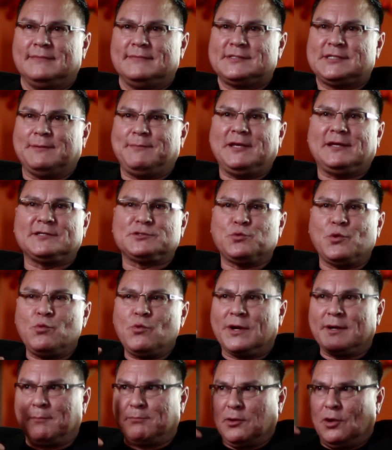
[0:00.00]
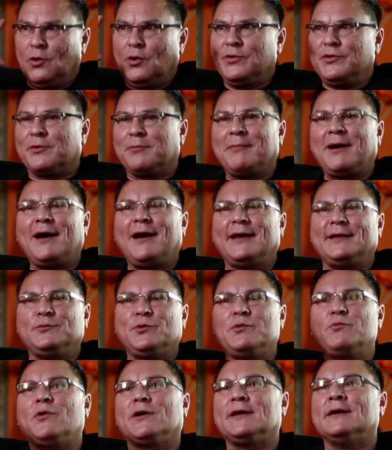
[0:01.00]
See, because we want to blow their
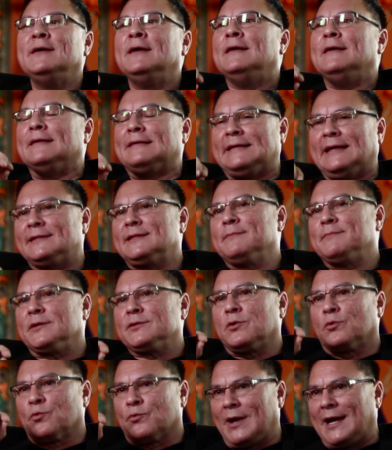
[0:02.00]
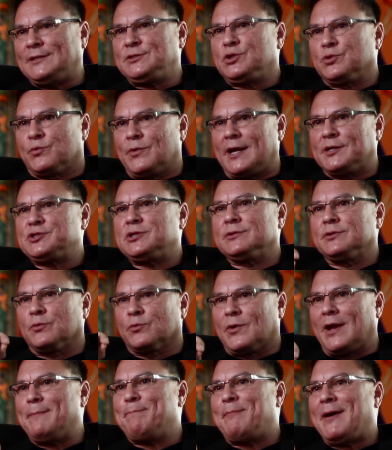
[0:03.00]
mind. We want to get them on the right direction, the
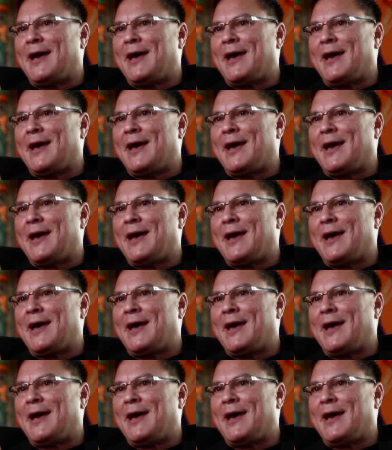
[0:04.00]
right